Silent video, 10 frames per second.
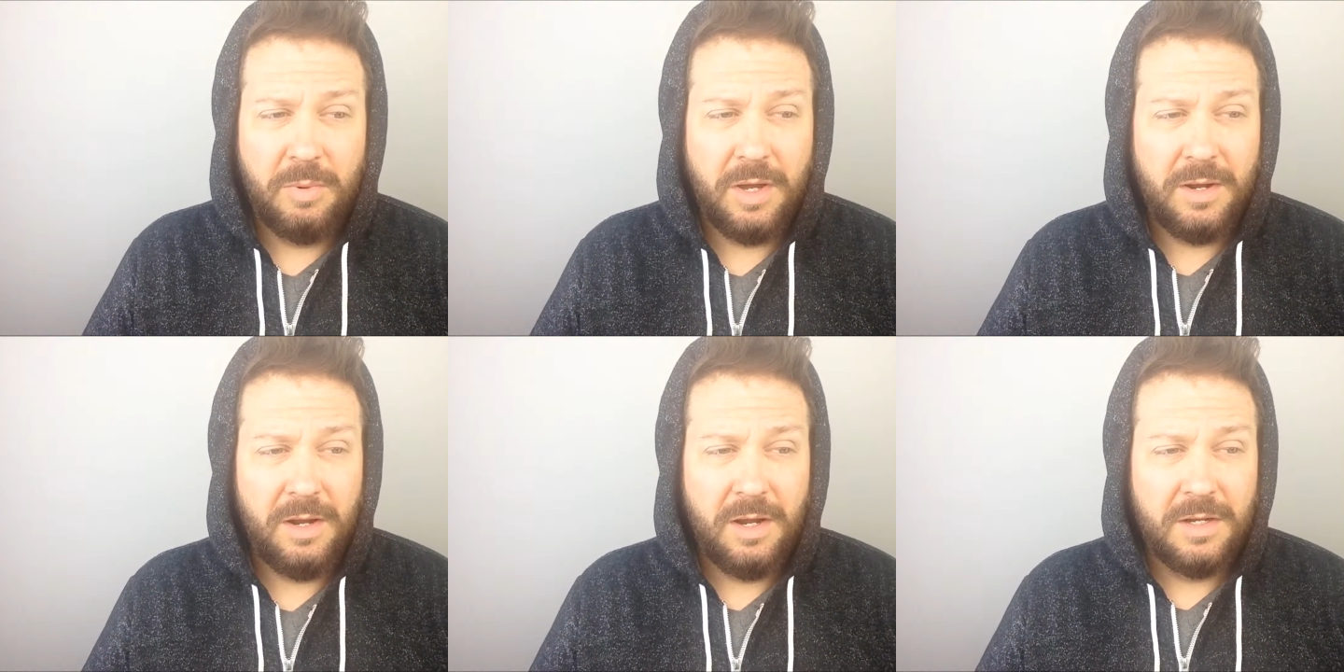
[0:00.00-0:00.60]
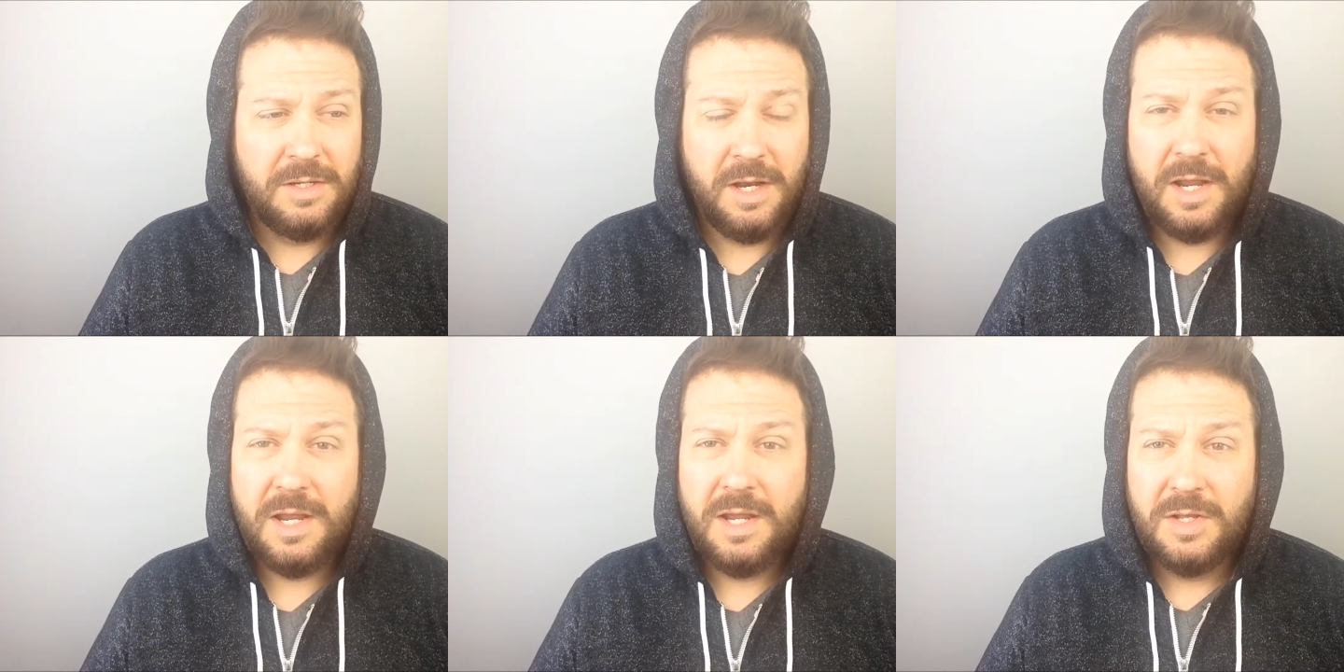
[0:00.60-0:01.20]
but
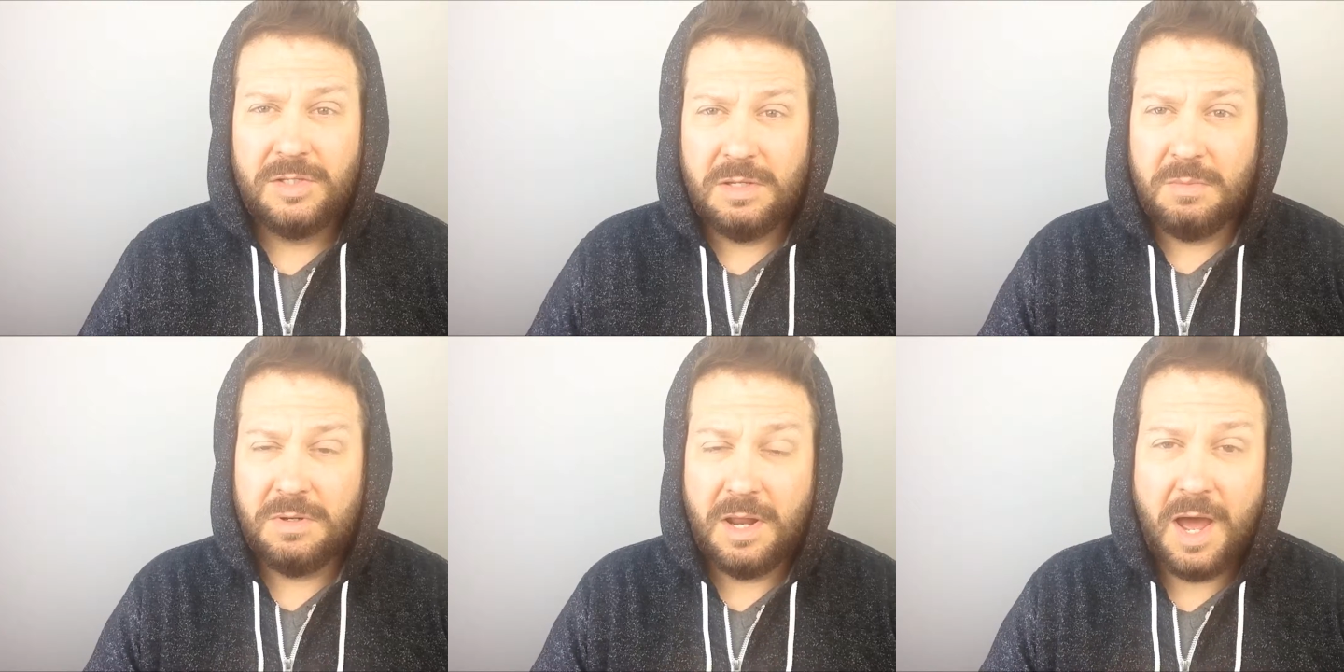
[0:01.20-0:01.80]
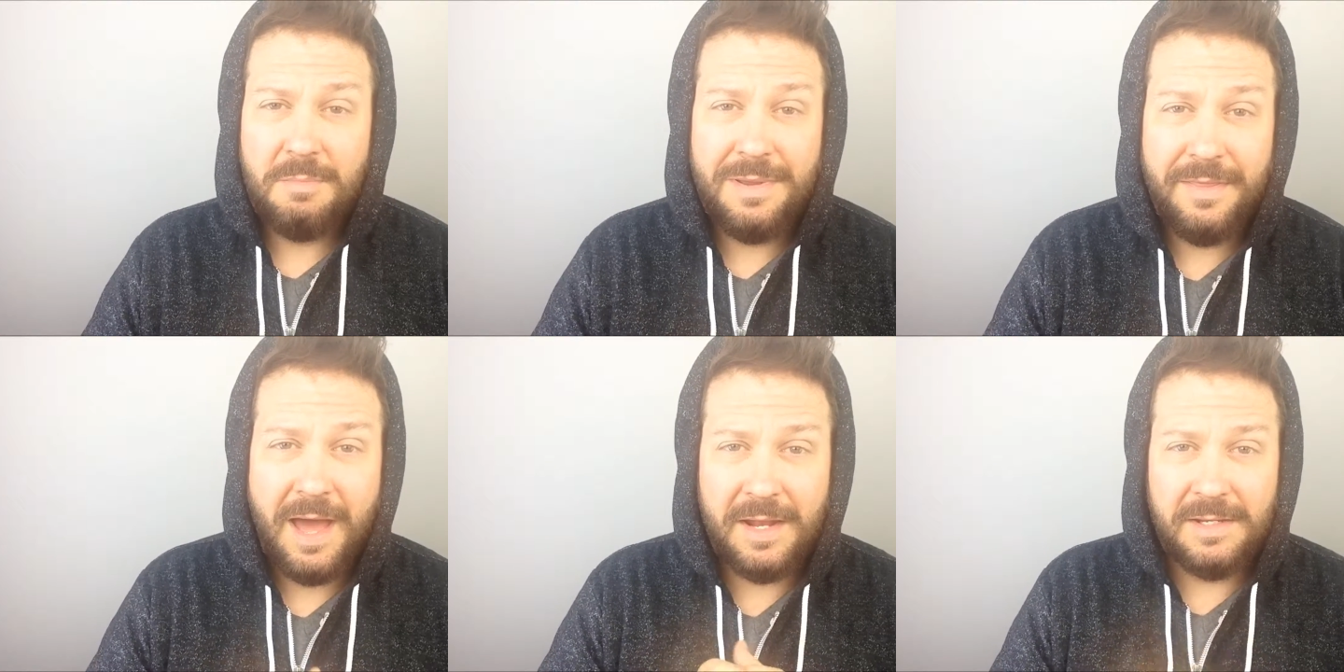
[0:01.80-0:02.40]
today seemed to not
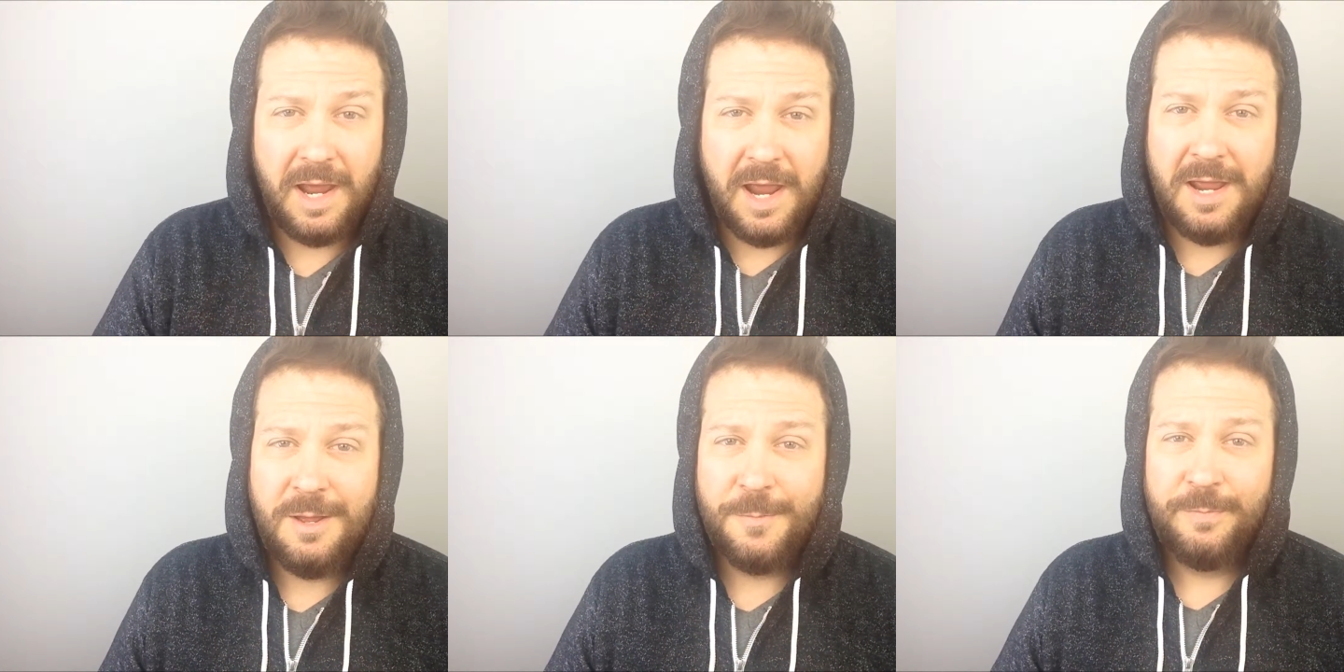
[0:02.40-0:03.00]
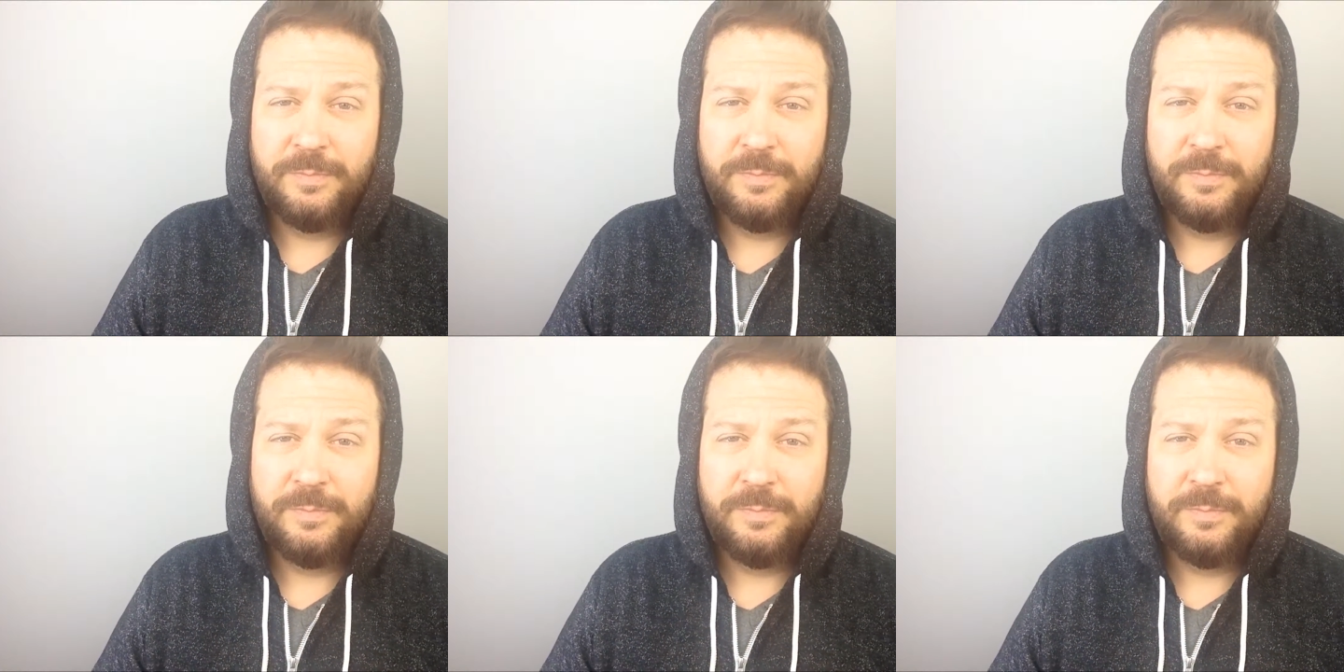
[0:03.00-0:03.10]
be that day.